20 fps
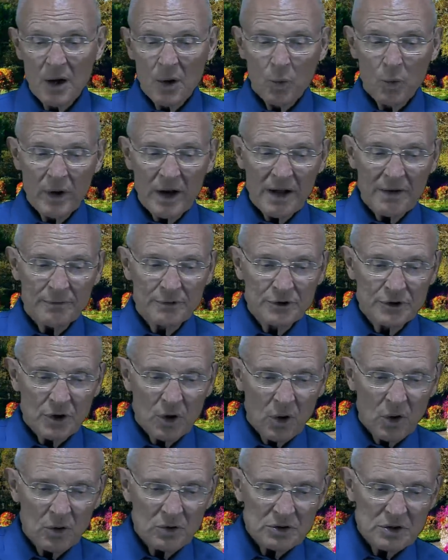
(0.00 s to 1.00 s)
would have
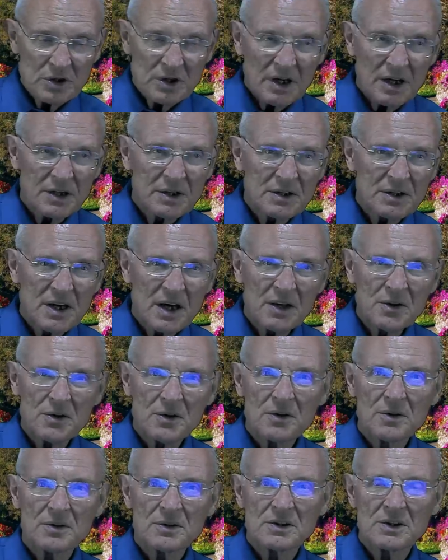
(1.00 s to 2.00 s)
chosen
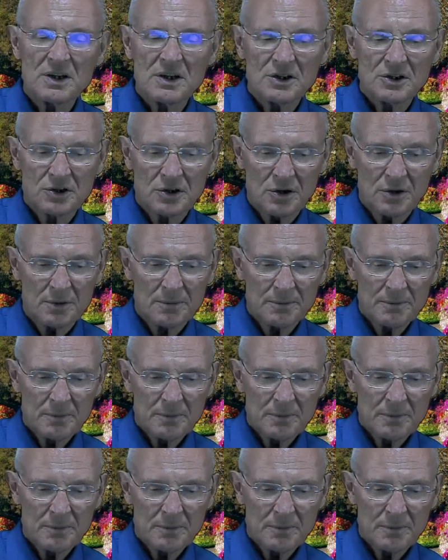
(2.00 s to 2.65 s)
another teacher.